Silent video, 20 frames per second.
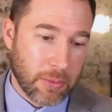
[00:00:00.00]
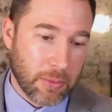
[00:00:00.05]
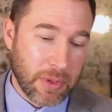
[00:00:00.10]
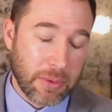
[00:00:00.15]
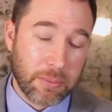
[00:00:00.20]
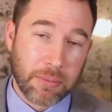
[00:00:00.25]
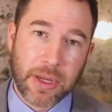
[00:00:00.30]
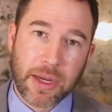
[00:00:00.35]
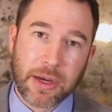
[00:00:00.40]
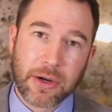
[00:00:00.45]

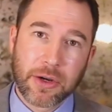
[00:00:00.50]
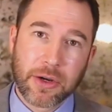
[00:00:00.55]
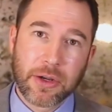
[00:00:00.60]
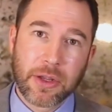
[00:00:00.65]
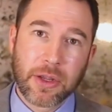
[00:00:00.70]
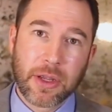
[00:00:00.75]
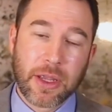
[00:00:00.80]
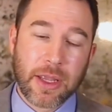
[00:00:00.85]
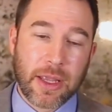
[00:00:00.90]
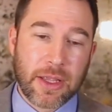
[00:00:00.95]
impaired.
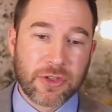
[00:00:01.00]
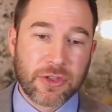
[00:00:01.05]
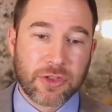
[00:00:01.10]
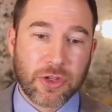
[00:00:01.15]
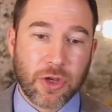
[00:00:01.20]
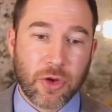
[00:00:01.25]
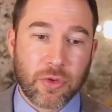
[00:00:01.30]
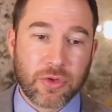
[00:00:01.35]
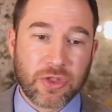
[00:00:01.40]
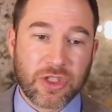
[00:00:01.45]

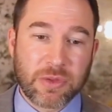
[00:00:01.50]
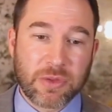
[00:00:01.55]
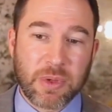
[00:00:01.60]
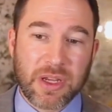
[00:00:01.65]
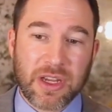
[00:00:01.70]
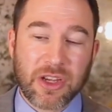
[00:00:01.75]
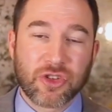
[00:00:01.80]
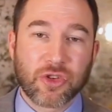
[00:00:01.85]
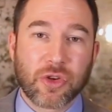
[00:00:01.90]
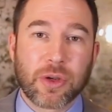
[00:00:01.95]
So just
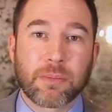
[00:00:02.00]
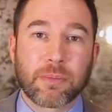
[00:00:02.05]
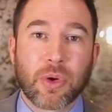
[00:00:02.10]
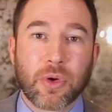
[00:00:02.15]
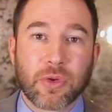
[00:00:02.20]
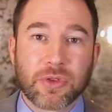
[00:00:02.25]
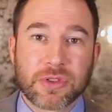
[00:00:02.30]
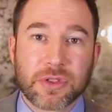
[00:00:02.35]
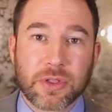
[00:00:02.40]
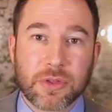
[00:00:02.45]
because you're
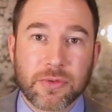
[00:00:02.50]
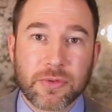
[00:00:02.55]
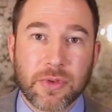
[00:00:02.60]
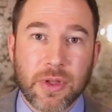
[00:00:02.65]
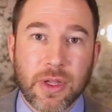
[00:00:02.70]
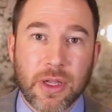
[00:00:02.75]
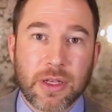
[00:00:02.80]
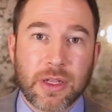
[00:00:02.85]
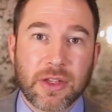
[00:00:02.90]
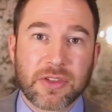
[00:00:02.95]
impulsive
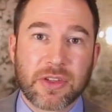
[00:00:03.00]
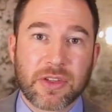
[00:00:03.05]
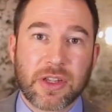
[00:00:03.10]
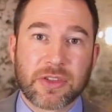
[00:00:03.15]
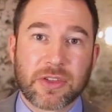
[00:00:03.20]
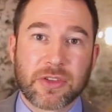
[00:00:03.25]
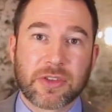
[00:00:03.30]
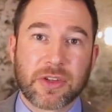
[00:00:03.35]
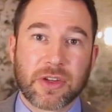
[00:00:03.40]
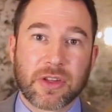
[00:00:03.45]
doesn't
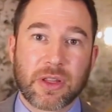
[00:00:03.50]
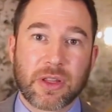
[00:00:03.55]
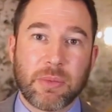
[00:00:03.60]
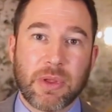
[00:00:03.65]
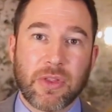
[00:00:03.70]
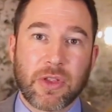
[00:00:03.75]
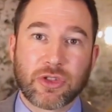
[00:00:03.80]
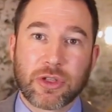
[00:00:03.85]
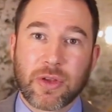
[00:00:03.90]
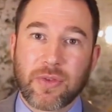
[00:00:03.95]
necessarily
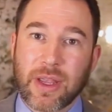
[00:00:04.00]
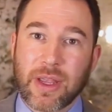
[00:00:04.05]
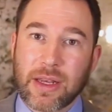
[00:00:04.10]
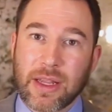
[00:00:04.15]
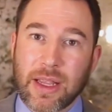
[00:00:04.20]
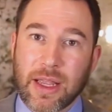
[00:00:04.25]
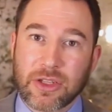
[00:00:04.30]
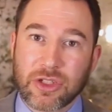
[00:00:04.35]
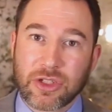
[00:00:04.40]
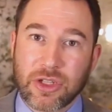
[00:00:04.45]
mean that you have
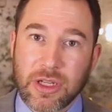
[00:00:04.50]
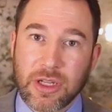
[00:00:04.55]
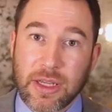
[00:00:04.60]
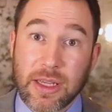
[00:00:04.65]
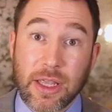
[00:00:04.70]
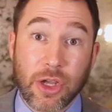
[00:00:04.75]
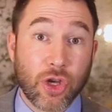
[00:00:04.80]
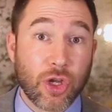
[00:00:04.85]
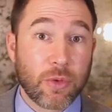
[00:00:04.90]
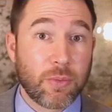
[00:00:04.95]

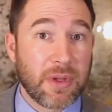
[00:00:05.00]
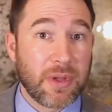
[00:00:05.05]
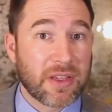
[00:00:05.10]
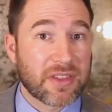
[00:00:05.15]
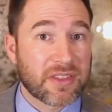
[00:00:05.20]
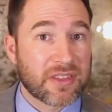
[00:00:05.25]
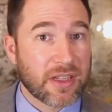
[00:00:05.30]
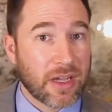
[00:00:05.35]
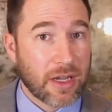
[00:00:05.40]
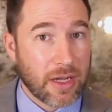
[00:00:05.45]
ADHD. It could be a
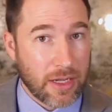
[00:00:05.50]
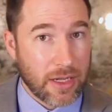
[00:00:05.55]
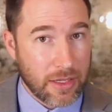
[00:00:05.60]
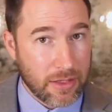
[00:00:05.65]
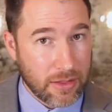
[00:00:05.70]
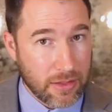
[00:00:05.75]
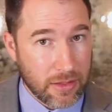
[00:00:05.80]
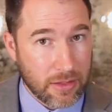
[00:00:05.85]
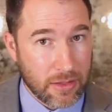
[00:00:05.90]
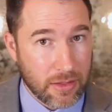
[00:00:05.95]

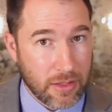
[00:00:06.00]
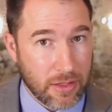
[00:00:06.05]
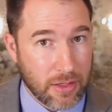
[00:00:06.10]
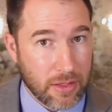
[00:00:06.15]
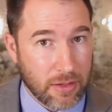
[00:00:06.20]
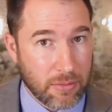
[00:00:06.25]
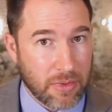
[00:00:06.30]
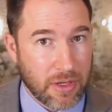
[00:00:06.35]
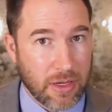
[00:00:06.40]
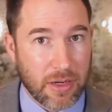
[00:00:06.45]
sign,
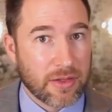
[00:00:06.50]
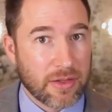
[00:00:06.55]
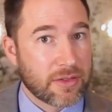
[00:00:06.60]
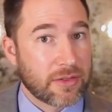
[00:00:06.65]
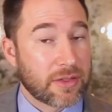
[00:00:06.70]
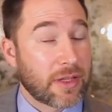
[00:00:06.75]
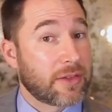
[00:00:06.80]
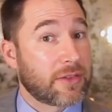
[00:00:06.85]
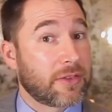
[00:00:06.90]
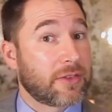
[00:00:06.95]
but it
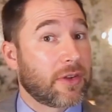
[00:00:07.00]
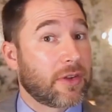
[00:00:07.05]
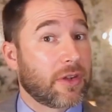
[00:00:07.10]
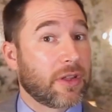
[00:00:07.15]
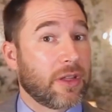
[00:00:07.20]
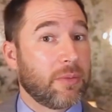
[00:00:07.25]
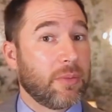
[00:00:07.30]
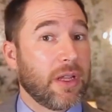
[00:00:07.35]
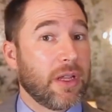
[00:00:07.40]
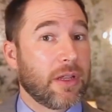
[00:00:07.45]
doesn't
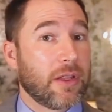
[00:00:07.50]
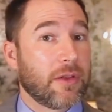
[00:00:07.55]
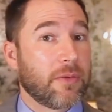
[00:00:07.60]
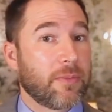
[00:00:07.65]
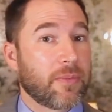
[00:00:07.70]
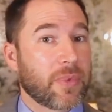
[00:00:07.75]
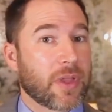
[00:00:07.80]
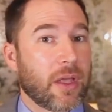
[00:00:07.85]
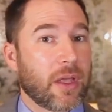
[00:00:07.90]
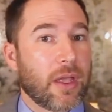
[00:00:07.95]
necessarily mean it.
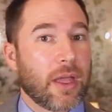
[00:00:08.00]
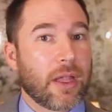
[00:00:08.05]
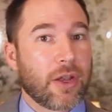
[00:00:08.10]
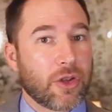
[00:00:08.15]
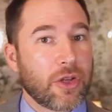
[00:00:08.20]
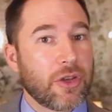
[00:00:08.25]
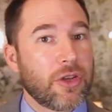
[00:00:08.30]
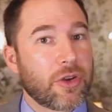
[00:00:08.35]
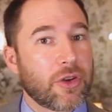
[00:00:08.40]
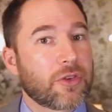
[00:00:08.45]
And a
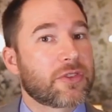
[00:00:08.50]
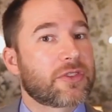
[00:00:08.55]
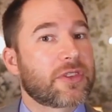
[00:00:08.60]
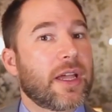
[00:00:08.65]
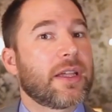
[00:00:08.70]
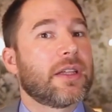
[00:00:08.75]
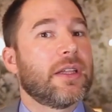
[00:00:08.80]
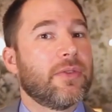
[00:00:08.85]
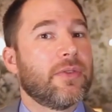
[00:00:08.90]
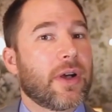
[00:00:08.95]
good
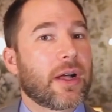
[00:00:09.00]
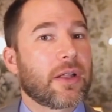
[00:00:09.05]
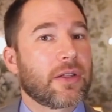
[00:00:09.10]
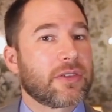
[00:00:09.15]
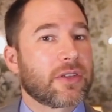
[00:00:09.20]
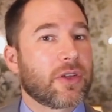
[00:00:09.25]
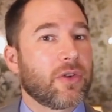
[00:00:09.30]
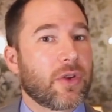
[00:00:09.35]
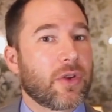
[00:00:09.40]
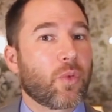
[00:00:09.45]
neuropsych eval is
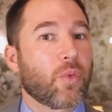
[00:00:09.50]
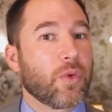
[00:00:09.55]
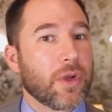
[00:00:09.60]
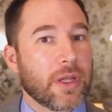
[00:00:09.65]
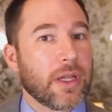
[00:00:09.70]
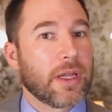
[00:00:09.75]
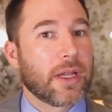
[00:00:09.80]
going to really